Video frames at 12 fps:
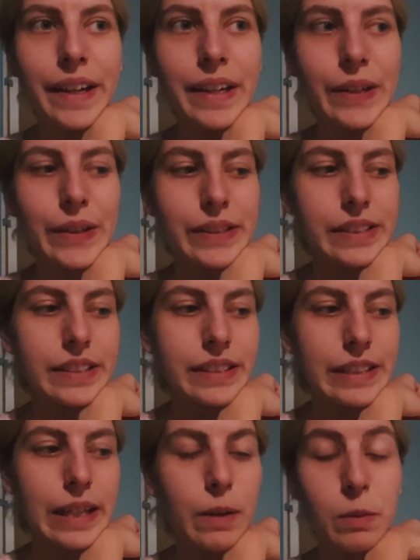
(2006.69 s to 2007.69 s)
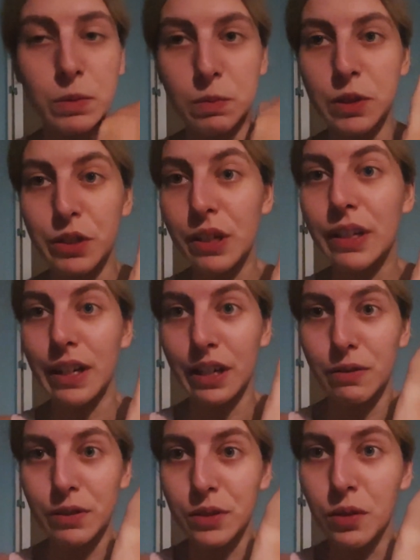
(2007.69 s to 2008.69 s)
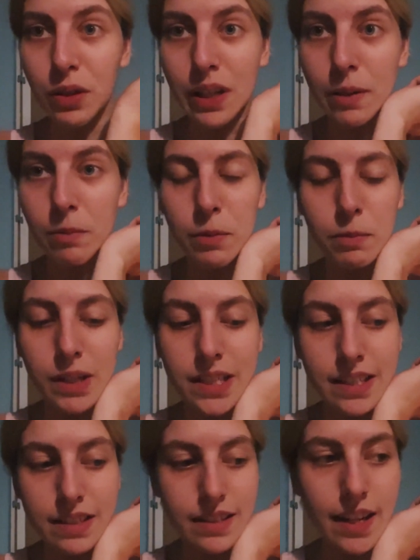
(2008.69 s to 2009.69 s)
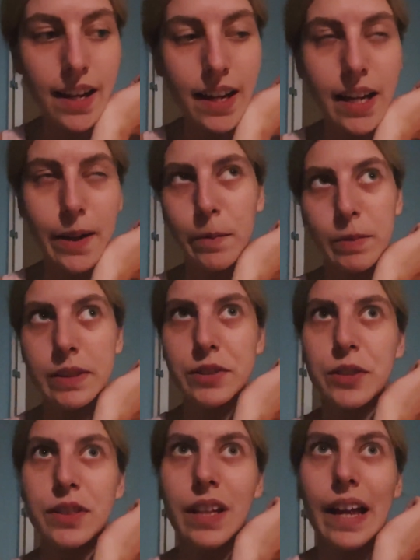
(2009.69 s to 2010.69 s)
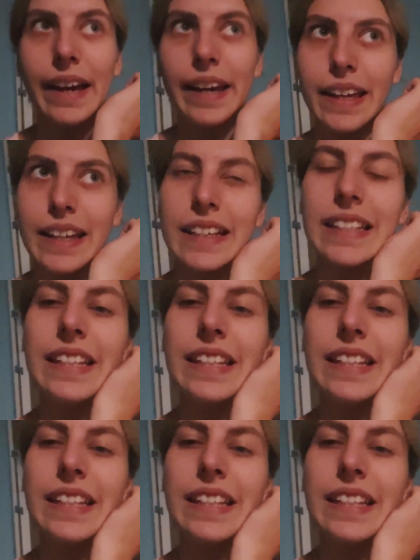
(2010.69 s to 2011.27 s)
because I was watching The Aristotle Life with my sister and I was just like,